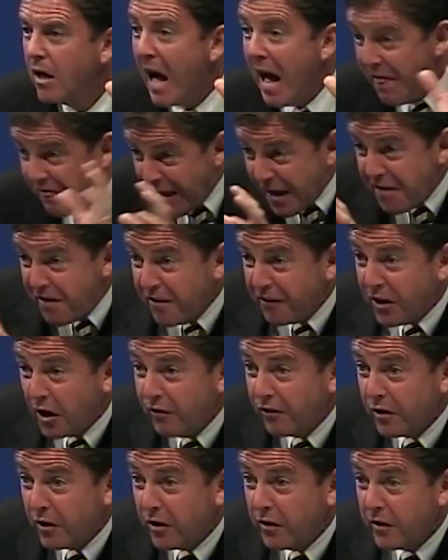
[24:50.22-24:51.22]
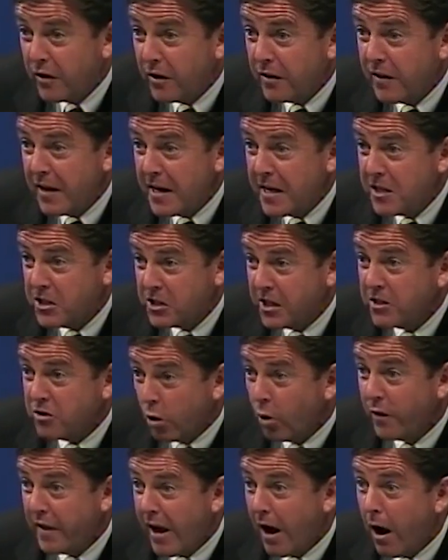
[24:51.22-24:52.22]
And then, the, the, then he says,
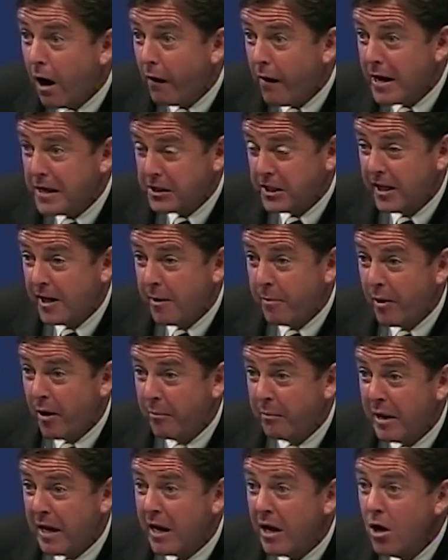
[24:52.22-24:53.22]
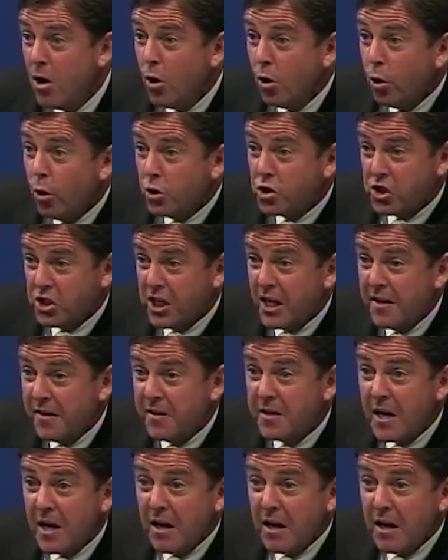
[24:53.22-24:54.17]
oh, they are asking about me. Who sinned,